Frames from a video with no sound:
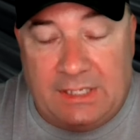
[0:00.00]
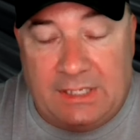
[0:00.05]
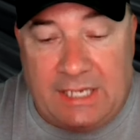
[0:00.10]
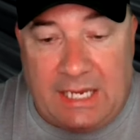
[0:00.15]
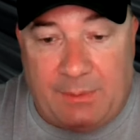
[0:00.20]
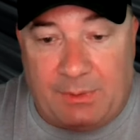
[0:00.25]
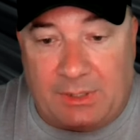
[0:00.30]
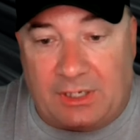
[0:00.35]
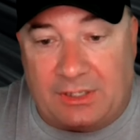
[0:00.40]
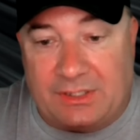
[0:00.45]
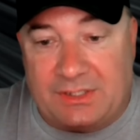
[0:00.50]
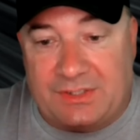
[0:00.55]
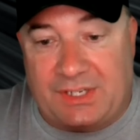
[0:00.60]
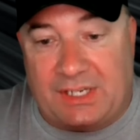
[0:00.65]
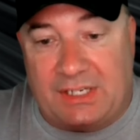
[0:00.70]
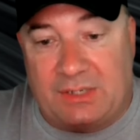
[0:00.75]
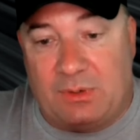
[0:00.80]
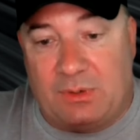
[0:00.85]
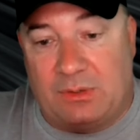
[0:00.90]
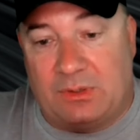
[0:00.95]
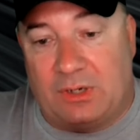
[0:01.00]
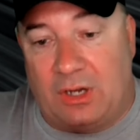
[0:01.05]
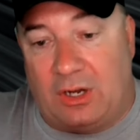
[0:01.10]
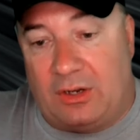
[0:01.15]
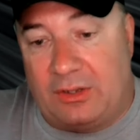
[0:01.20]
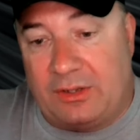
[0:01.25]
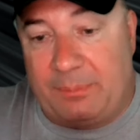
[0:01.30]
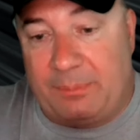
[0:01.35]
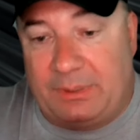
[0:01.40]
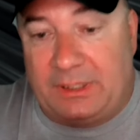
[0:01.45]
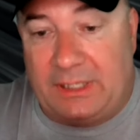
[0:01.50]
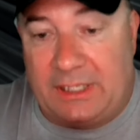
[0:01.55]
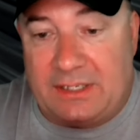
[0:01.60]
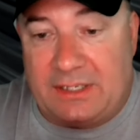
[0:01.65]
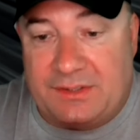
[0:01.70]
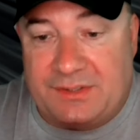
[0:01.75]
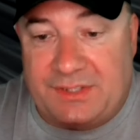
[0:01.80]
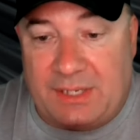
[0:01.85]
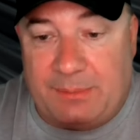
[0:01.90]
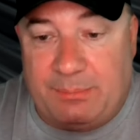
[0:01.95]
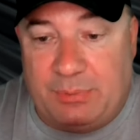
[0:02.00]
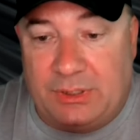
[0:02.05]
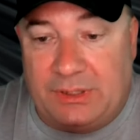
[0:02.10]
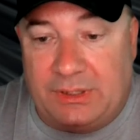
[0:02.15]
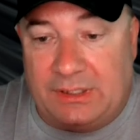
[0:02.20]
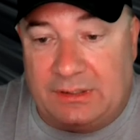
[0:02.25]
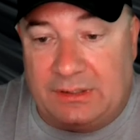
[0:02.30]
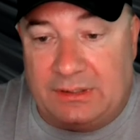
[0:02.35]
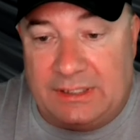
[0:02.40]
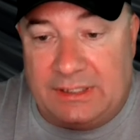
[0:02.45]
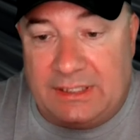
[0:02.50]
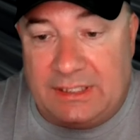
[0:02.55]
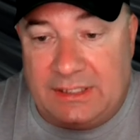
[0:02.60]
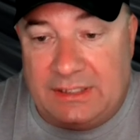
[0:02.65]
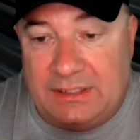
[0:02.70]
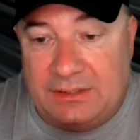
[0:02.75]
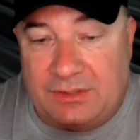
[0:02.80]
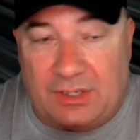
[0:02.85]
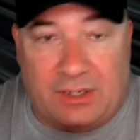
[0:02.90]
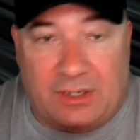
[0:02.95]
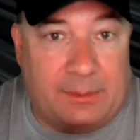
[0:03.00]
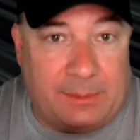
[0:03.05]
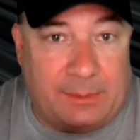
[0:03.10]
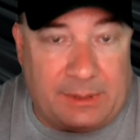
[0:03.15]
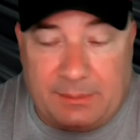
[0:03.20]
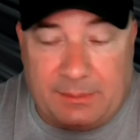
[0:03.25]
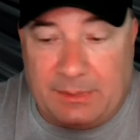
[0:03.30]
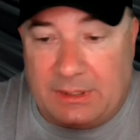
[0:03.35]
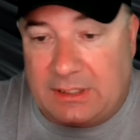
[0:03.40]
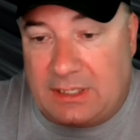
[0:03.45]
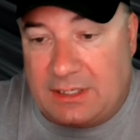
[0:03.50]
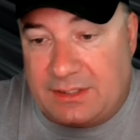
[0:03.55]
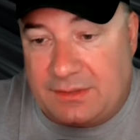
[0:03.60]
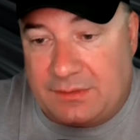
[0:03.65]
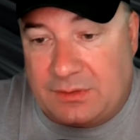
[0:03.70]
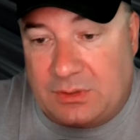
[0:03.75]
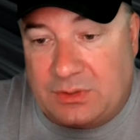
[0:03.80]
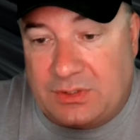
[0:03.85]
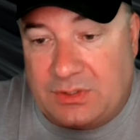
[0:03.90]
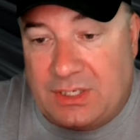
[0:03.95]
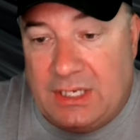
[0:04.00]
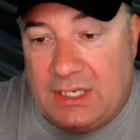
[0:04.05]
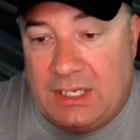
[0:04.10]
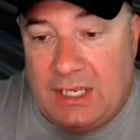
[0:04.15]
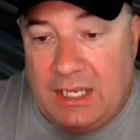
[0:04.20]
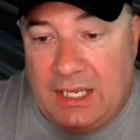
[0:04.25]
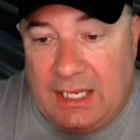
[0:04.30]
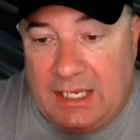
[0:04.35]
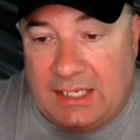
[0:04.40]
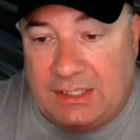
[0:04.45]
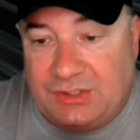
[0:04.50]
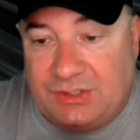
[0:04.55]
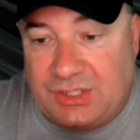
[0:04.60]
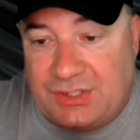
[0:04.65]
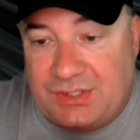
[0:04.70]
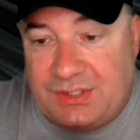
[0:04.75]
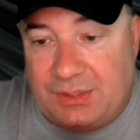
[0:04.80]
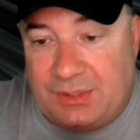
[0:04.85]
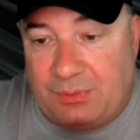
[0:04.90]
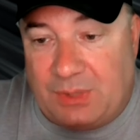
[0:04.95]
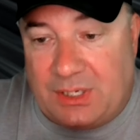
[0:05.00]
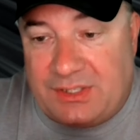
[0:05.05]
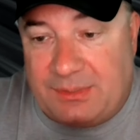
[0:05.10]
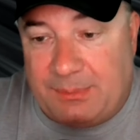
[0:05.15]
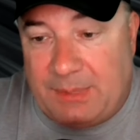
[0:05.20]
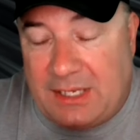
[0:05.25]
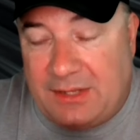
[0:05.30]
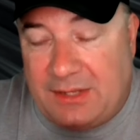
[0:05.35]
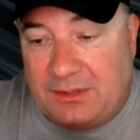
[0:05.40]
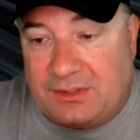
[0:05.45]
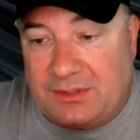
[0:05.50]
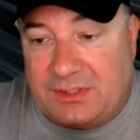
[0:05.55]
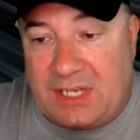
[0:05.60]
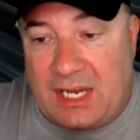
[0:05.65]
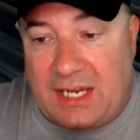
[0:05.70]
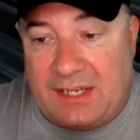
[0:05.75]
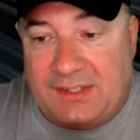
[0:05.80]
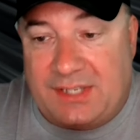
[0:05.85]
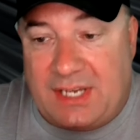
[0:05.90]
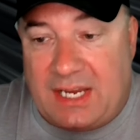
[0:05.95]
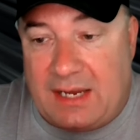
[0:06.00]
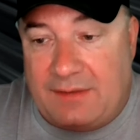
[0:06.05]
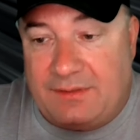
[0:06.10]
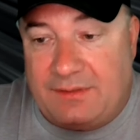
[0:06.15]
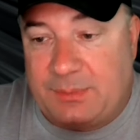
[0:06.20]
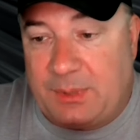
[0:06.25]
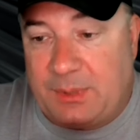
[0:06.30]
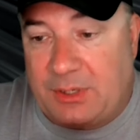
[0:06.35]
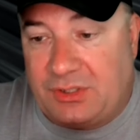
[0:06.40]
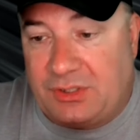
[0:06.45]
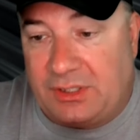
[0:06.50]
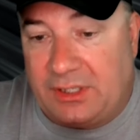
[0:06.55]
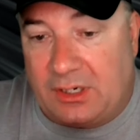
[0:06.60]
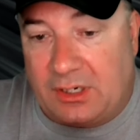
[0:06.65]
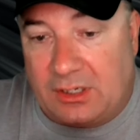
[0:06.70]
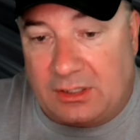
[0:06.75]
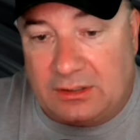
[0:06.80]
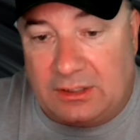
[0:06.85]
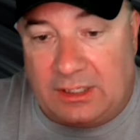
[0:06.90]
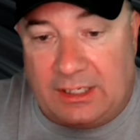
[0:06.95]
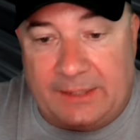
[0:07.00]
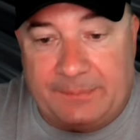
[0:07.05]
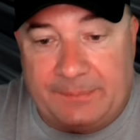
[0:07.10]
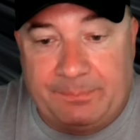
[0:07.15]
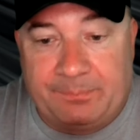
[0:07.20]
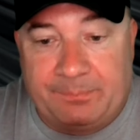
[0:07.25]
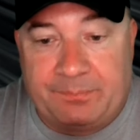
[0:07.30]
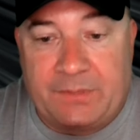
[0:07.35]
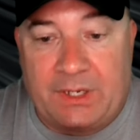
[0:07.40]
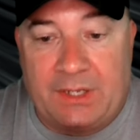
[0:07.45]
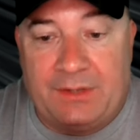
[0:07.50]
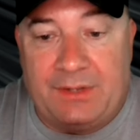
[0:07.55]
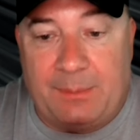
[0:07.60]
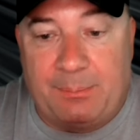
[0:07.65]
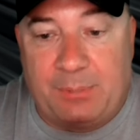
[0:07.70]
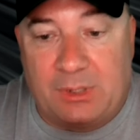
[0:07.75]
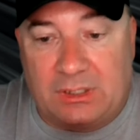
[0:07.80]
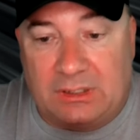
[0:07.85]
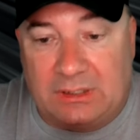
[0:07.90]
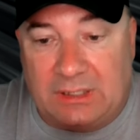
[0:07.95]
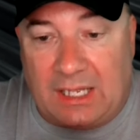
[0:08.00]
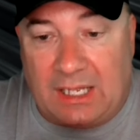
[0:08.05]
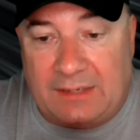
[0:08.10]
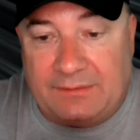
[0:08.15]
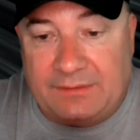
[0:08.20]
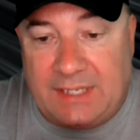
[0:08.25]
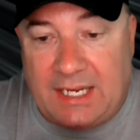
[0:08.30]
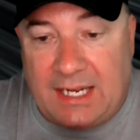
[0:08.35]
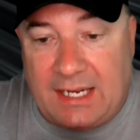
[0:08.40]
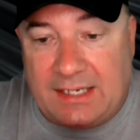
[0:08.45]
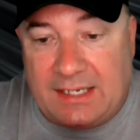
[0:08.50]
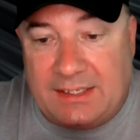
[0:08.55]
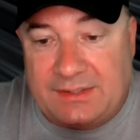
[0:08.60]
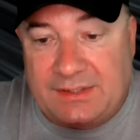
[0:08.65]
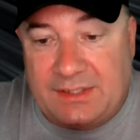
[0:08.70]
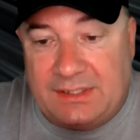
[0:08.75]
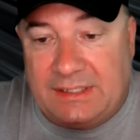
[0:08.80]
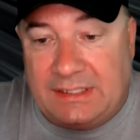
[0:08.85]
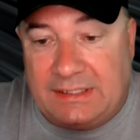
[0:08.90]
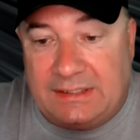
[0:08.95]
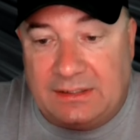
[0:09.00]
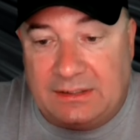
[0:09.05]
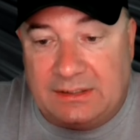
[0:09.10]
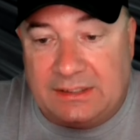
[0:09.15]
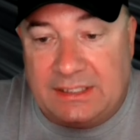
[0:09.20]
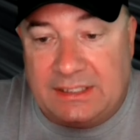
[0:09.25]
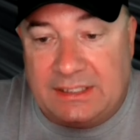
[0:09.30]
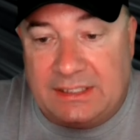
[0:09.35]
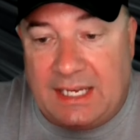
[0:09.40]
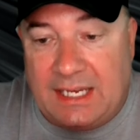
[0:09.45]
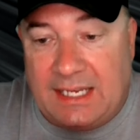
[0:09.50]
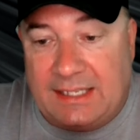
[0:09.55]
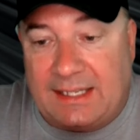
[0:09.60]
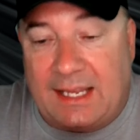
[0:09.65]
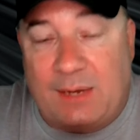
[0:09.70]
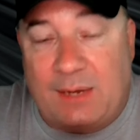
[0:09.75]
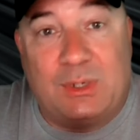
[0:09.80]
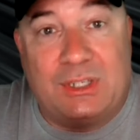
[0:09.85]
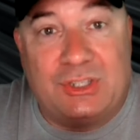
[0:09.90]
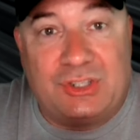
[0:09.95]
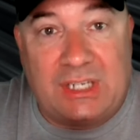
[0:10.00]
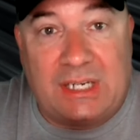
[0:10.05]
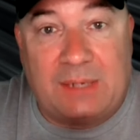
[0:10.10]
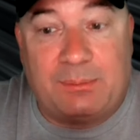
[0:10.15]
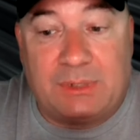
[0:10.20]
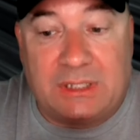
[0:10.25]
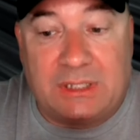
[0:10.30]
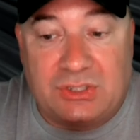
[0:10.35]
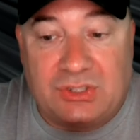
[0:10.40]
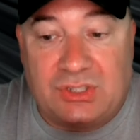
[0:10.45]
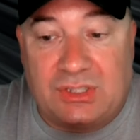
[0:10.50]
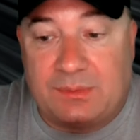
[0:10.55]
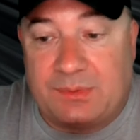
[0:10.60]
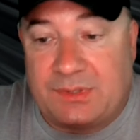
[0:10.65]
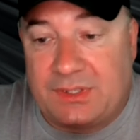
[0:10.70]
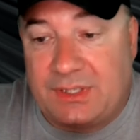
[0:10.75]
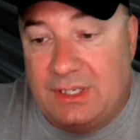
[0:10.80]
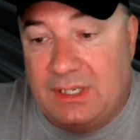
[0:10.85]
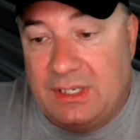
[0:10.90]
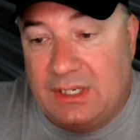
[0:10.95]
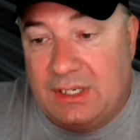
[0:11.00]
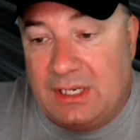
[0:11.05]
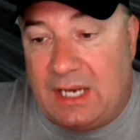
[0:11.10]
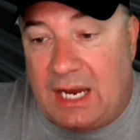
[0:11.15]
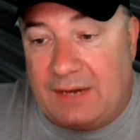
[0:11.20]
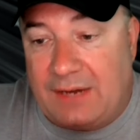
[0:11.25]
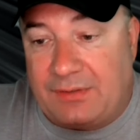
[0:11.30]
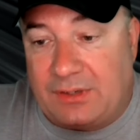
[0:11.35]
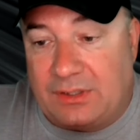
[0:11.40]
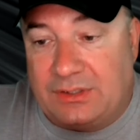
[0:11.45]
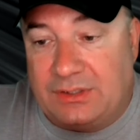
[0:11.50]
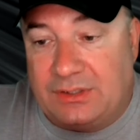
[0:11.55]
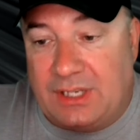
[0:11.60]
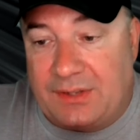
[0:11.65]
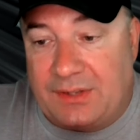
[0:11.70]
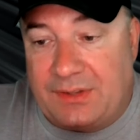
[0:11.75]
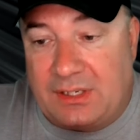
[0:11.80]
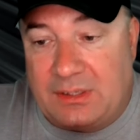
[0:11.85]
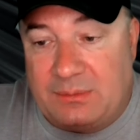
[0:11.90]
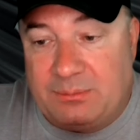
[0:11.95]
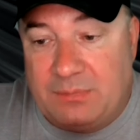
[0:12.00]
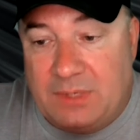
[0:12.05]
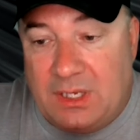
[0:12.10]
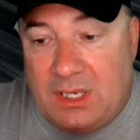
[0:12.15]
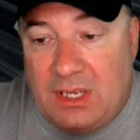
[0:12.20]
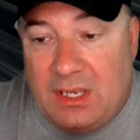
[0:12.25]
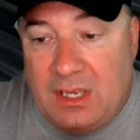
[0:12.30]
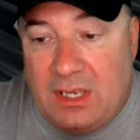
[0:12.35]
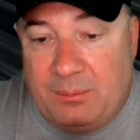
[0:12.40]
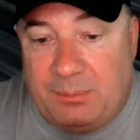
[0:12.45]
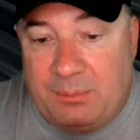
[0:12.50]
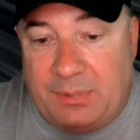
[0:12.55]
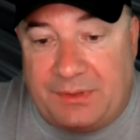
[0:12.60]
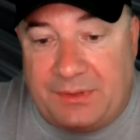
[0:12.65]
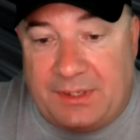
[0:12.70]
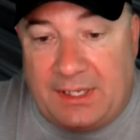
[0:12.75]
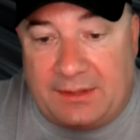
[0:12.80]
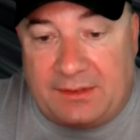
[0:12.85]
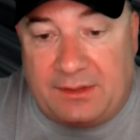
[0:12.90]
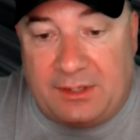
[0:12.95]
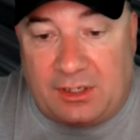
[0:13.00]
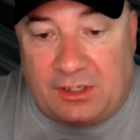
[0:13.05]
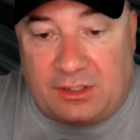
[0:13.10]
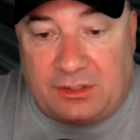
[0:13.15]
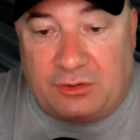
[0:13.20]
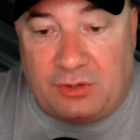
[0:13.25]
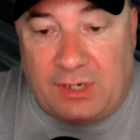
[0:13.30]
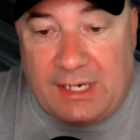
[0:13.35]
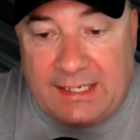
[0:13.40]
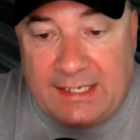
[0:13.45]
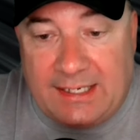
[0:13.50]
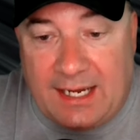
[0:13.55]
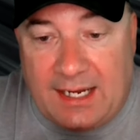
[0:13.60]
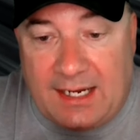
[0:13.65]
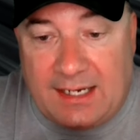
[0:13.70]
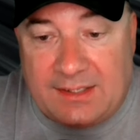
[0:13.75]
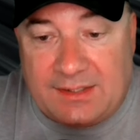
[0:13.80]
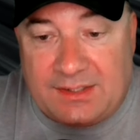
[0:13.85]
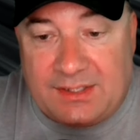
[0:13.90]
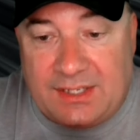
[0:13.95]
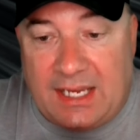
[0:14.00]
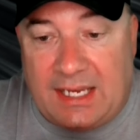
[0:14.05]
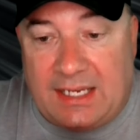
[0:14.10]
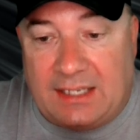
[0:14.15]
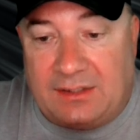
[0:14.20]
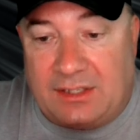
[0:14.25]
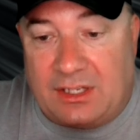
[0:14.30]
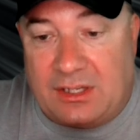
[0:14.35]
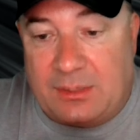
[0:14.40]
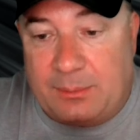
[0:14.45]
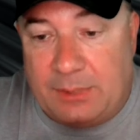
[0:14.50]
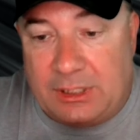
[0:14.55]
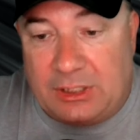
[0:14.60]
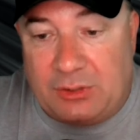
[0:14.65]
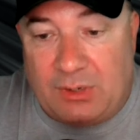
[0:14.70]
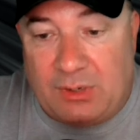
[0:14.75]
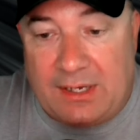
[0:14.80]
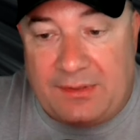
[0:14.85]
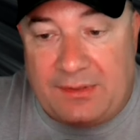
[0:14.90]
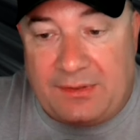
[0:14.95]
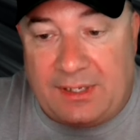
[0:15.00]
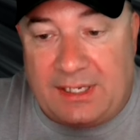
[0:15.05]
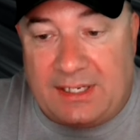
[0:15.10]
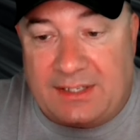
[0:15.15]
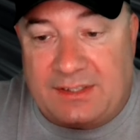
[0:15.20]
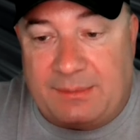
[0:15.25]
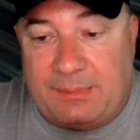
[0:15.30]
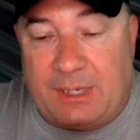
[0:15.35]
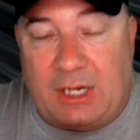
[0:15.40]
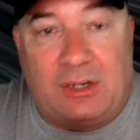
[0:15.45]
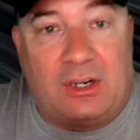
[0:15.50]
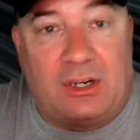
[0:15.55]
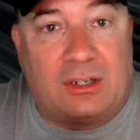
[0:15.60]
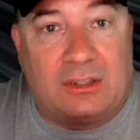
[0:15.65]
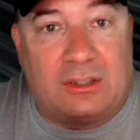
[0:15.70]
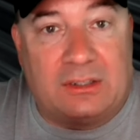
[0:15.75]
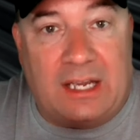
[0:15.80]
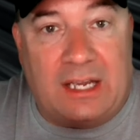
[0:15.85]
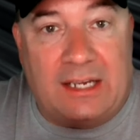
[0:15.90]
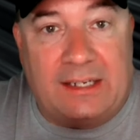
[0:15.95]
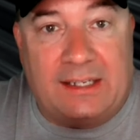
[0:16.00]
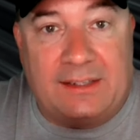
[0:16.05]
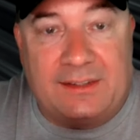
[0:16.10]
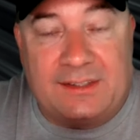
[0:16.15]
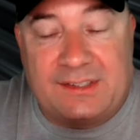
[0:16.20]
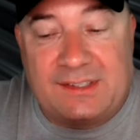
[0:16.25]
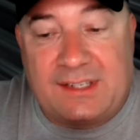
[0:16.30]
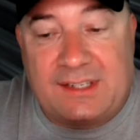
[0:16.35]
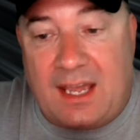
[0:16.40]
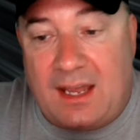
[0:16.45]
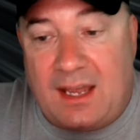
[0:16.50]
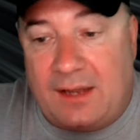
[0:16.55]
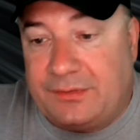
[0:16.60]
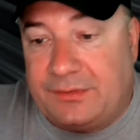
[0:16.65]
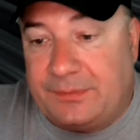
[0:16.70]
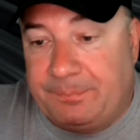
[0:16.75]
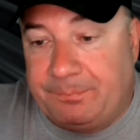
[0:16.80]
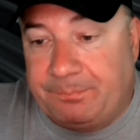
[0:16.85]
He went on to say, quote, all the players they put in the league, talking about the Buckeyes, of course, and just the resume those guys have, especially Hartline, they put a lot of guys in the league and they win championships. I've heard nothing but that they're great guys and nothing but great things about Hartline and the staff.